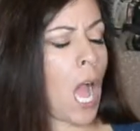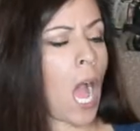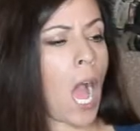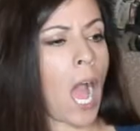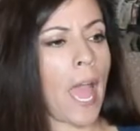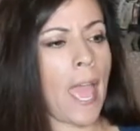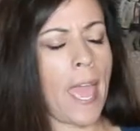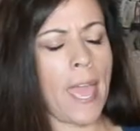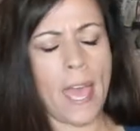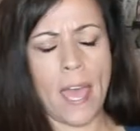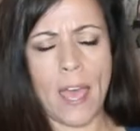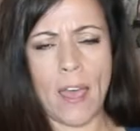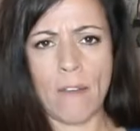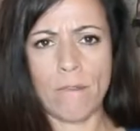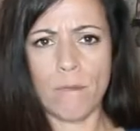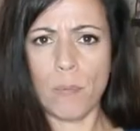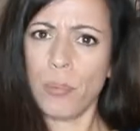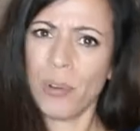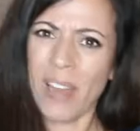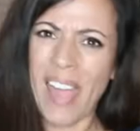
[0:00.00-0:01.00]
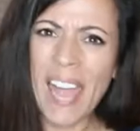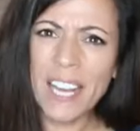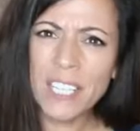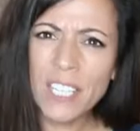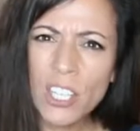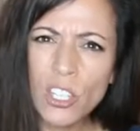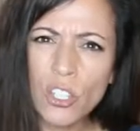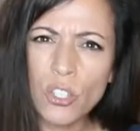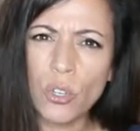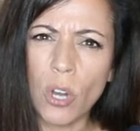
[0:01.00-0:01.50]
I have
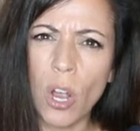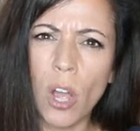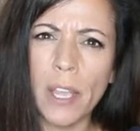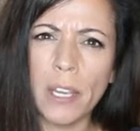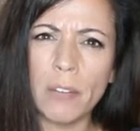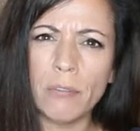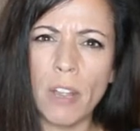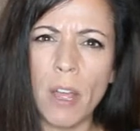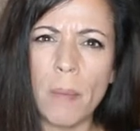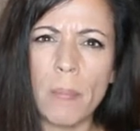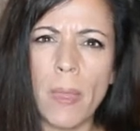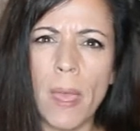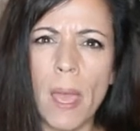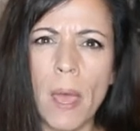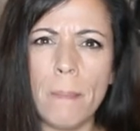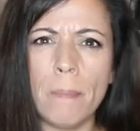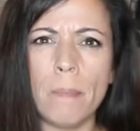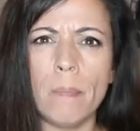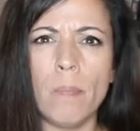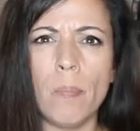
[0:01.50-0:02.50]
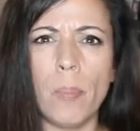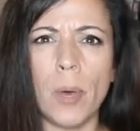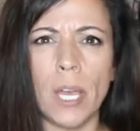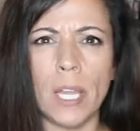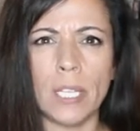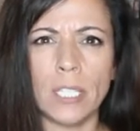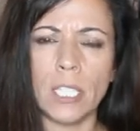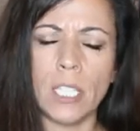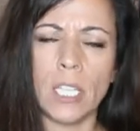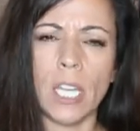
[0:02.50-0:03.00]
practiced drawing from them,
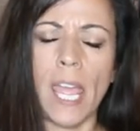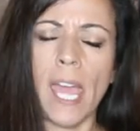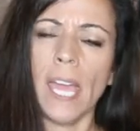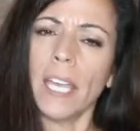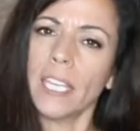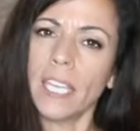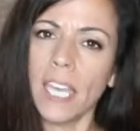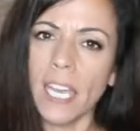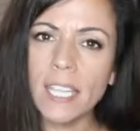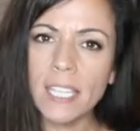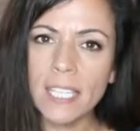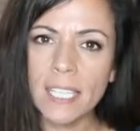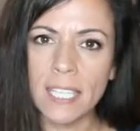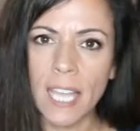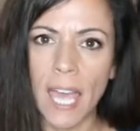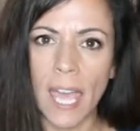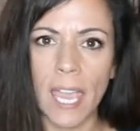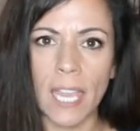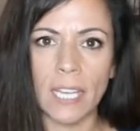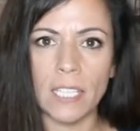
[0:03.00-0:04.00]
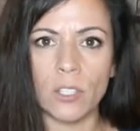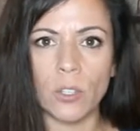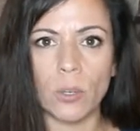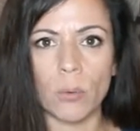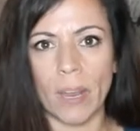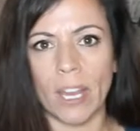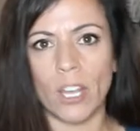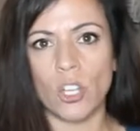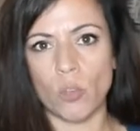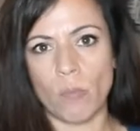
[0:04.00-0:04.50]
but at Gunsite, the
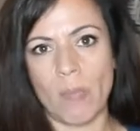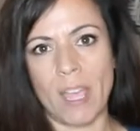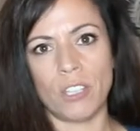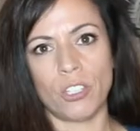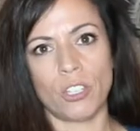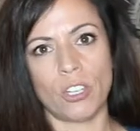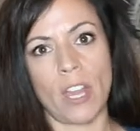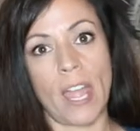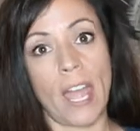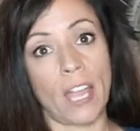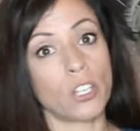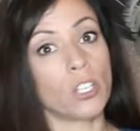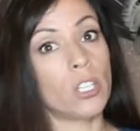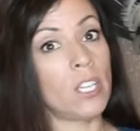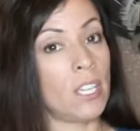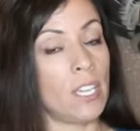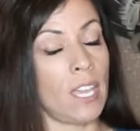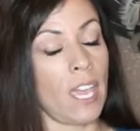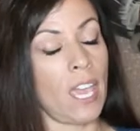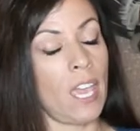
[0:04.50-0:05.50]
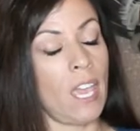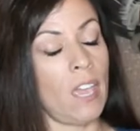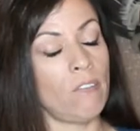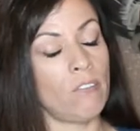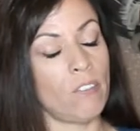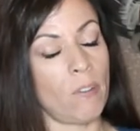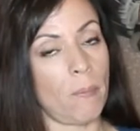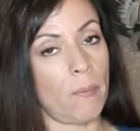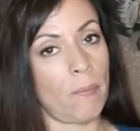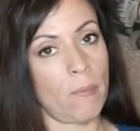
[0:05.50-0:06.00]
range master actually
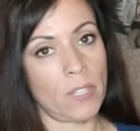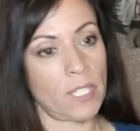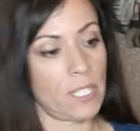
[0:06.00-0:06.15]
gave